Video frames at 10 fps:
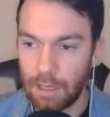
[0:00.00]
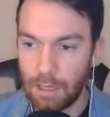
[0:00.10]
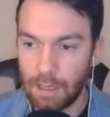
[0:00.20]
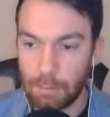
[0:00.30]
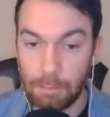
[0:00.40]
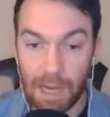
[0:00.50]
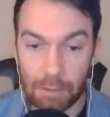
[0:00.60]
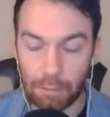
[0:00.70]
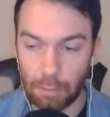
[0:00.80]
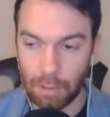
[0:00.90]
on a
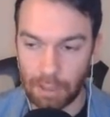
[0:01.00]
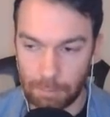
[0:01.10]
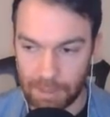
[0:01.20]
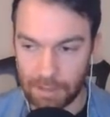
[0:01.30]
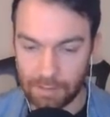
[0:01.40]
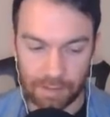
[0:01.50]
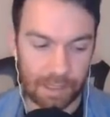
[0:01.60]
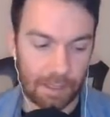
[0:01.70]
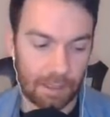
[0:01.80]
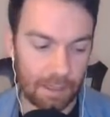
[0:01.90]
macro, on a big
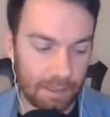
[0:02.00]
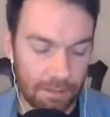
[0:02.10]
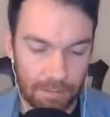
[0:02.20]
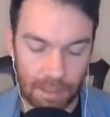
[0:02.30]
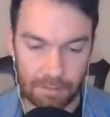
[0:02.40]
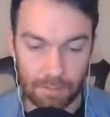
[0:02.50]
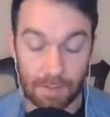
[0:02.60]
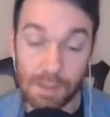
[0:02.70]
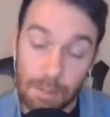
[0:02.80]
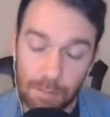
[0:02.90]
scale, it
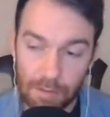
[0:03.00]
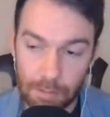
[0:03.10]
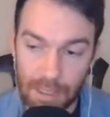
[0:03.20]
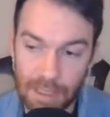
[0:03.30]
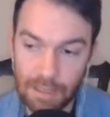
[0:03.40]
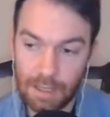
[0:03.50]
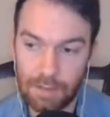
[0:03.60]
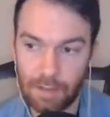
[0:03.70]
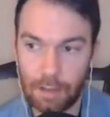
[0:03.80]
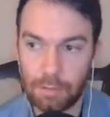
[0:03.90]
seems to me
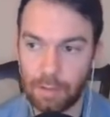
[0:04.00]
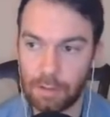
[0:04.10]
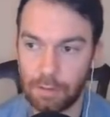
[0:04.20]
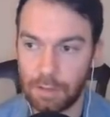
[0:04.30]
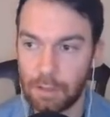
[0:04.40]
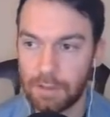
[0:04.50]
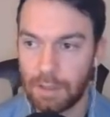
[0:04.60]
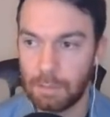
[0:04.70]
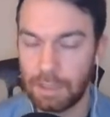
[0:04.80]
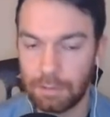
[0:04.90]
as an outsider, you can
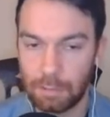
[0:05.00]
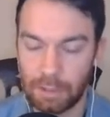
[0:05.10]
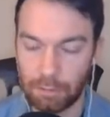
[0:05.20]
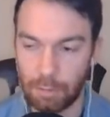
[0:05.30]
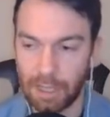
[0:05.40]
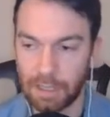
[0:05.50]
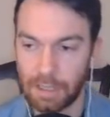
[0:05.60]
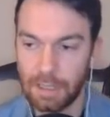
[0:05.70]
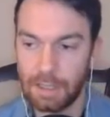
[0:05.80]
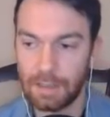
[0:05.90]
tell me if I'm being dramatic,
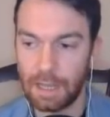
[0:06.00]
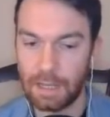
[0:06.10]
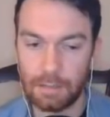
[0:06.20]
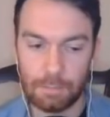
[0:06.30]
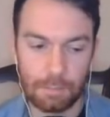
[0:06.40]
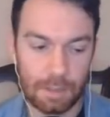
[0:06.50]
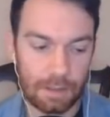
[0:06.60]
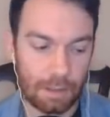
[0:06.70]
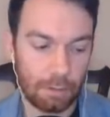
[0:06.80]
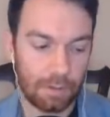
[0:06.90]
that
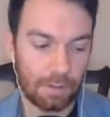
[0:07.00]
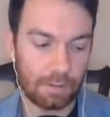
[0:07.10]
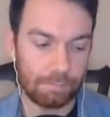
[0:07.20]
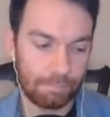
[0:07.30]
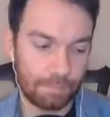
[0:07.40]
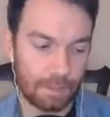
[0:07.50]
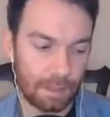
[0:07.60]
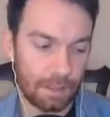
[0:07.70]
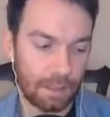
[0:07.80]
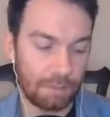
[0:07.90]
there is,
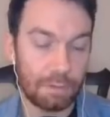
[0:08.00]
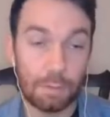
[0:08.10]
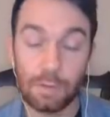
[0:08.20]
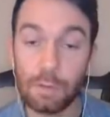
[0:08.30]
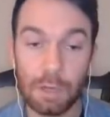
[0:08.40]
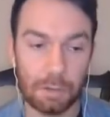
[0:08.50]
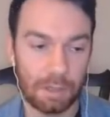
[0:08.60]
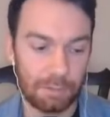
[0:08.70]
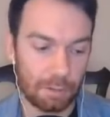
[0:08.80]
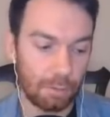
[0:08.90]
if you zoom
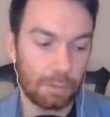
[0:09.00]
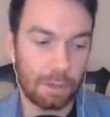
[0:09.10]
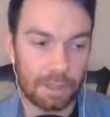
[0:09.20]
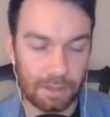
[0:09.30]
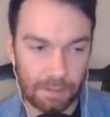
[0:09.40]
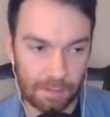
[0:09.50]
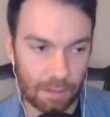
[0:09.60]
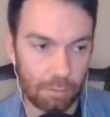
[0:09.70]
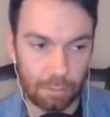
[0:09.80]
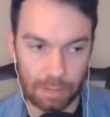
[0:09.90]
out, if you don't look at this
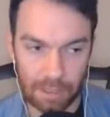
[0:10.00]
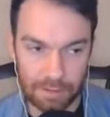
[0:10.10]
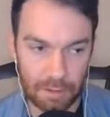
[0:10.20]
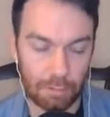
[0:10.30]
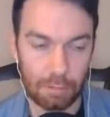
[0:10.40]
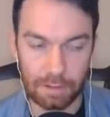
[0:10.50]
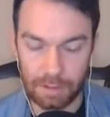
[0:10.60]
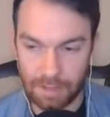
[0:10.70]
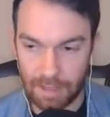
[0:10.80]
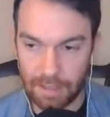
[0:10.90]
year or next year or
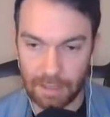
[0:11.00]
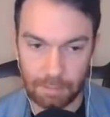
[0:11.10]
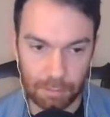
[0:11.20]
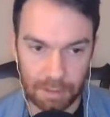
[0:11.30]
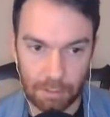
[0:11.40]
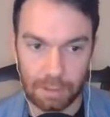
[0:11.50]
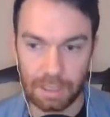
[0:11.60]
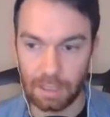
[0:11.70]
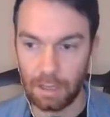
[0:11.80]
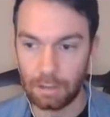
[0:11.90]
the decade, but you look
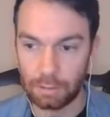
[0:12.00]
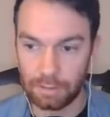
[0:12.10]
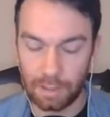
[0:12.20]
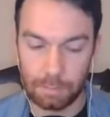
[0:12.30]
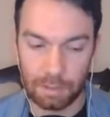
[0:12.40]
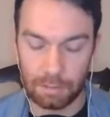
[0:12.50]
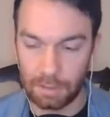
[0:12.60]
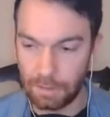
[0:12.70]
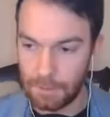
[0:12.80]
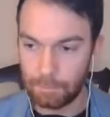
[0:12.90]
at a longer time
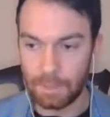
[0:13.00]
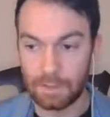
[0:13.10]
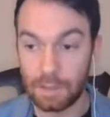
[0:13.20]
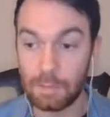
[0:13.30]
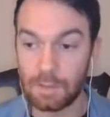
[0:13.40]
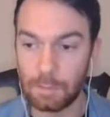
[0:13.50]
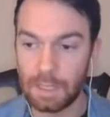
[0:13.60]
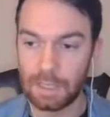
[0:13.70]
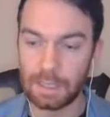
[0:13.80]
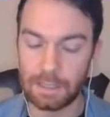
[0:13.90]
period, it seems to me
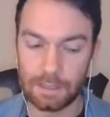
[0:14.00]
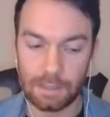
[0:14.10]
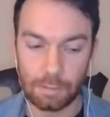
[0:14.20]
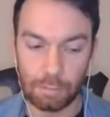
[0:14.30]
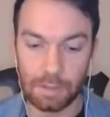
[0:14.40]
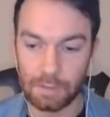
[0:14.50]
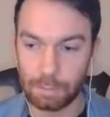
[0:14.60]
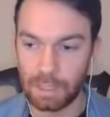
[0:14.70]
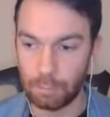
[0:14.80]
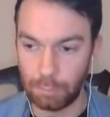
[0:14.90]
like Greece is
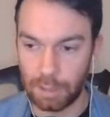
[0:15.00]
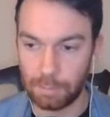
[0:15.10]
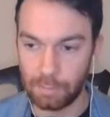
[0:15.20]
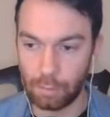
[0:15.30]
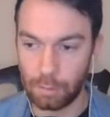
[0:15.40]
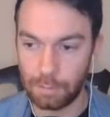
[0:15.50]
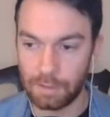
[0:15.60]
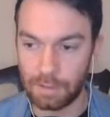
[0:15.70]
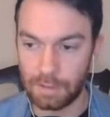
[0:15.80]
being reabsorbed